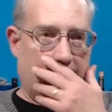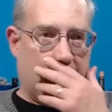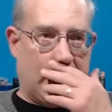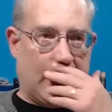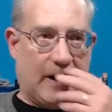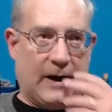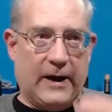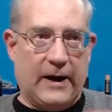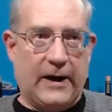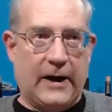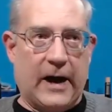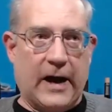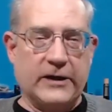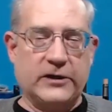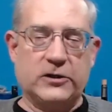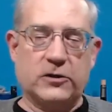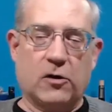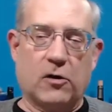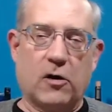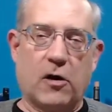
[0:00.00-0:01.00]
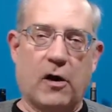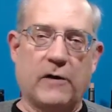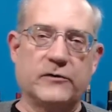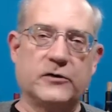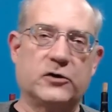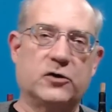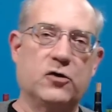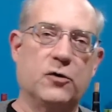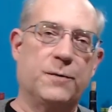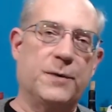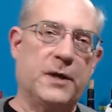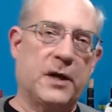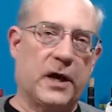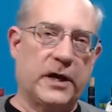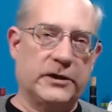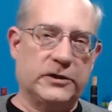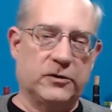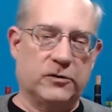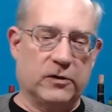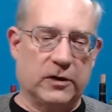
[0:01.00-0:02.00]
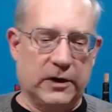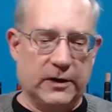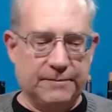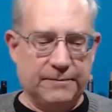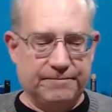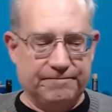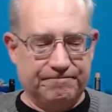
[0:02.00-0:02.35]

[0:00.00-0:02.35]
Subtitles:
I started off scooping ice cream.